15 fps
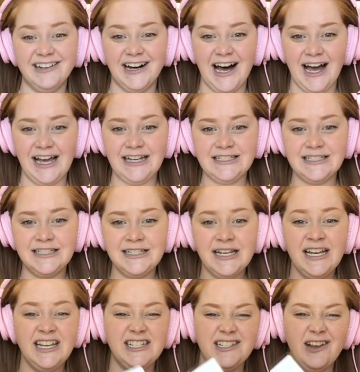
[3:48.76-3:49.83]
lines.
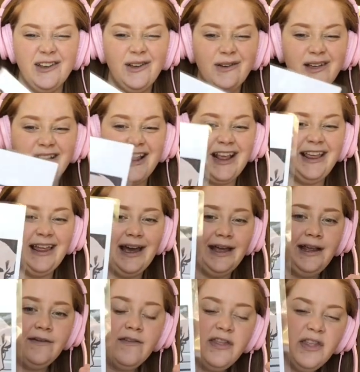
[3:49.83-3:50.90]
So you can see that
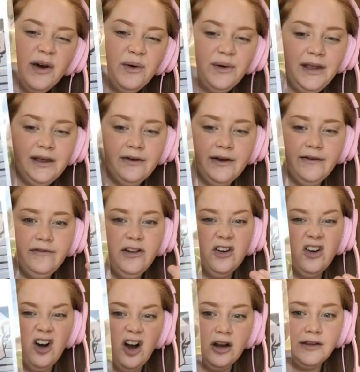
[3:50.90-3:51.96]
even though he lived a
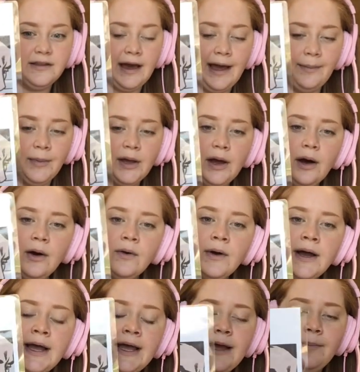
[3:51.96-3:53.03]
long time ago,
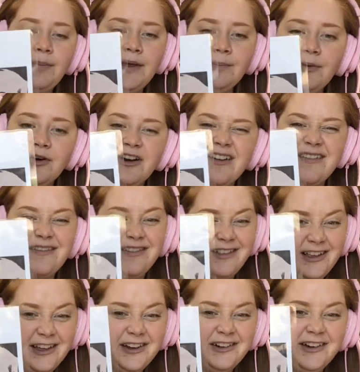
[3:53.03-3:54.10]
people are
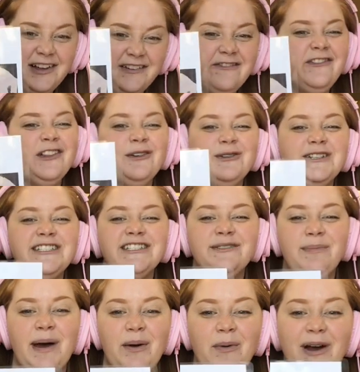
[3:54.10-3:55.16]
still
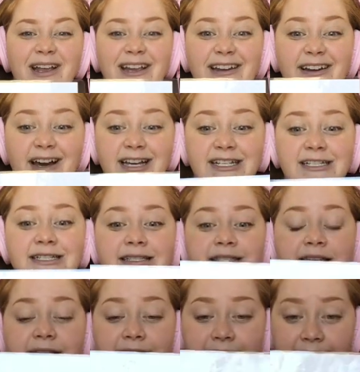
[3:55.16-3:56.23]
influenced by what he does
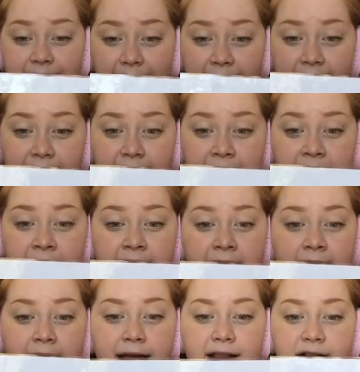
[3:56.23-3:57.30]
today.
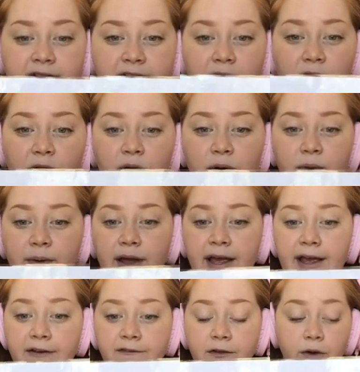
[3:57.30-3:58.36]
And so
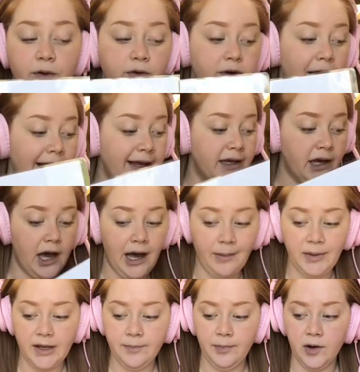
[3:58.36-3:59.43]
if you like
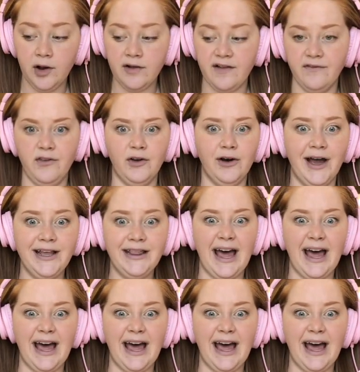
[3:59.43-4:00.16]
comic books, if you like